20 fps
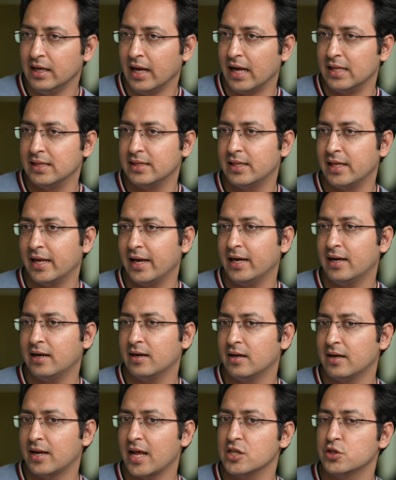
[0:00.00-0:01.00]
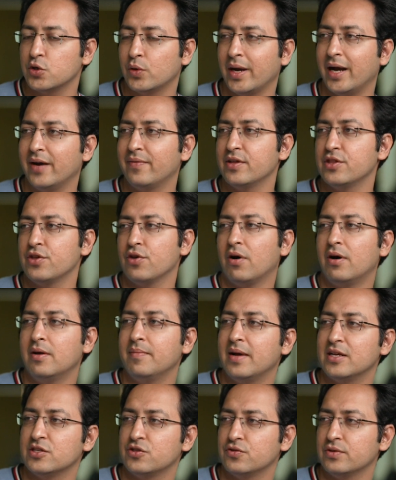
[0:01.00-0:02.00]
And they resonate with your
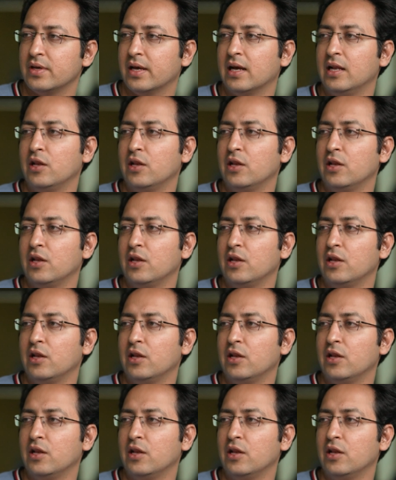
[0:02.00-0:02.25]
messaging